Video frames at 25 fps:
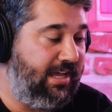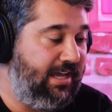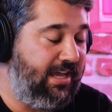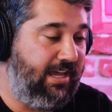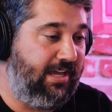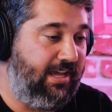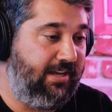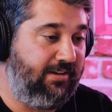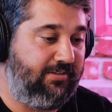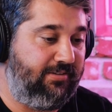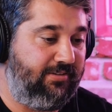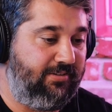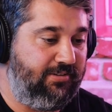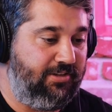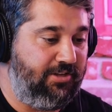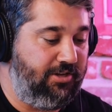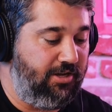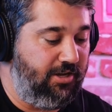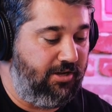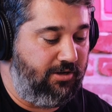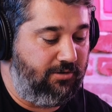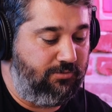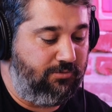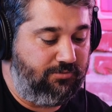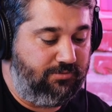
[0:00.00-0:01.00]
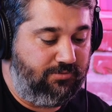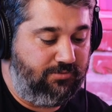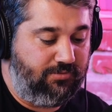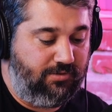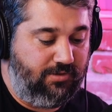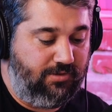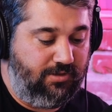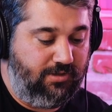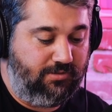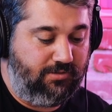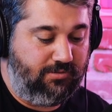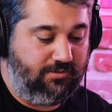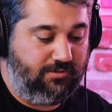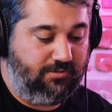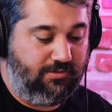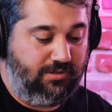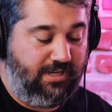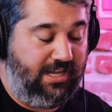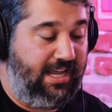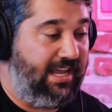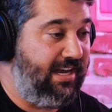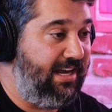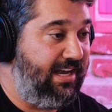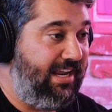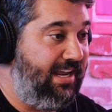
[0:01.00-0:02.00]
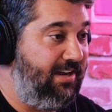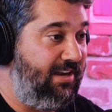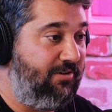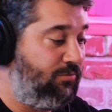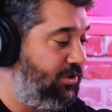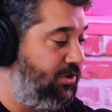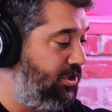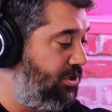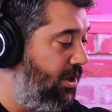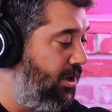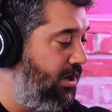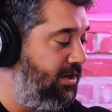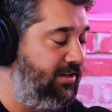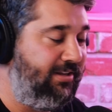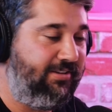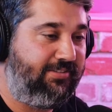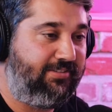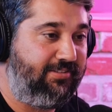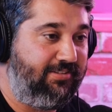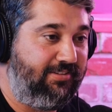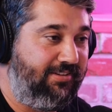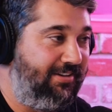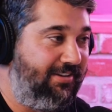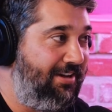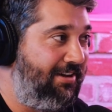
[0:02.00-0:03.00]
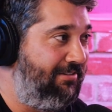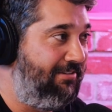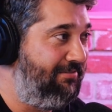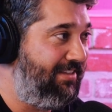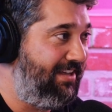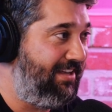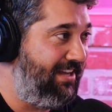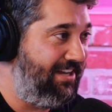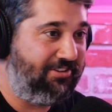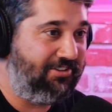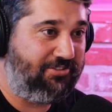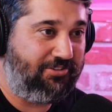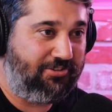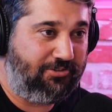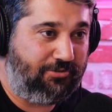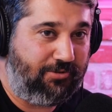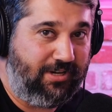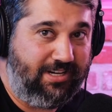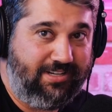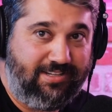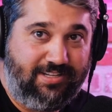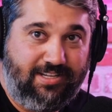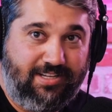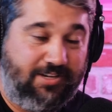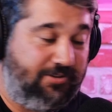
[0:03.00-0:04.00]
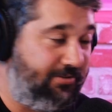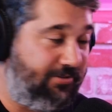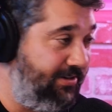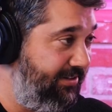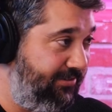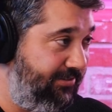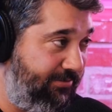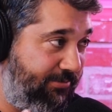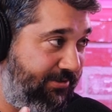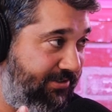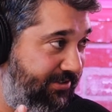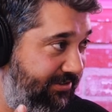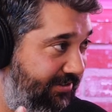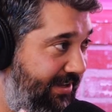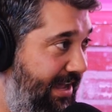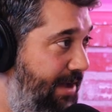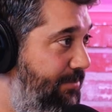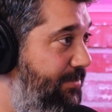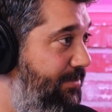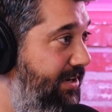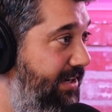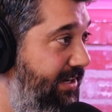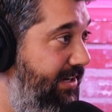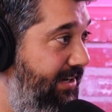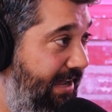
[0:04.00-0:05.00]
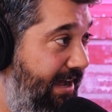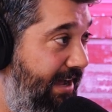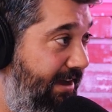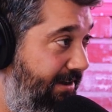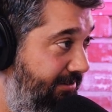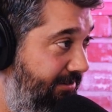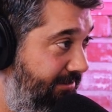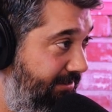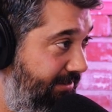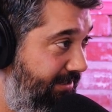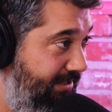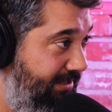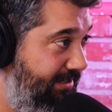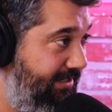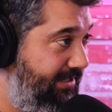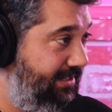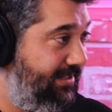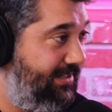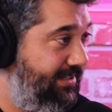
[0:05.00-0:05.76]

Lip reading: And, and regardless of the interest rate decrease, which is happening now,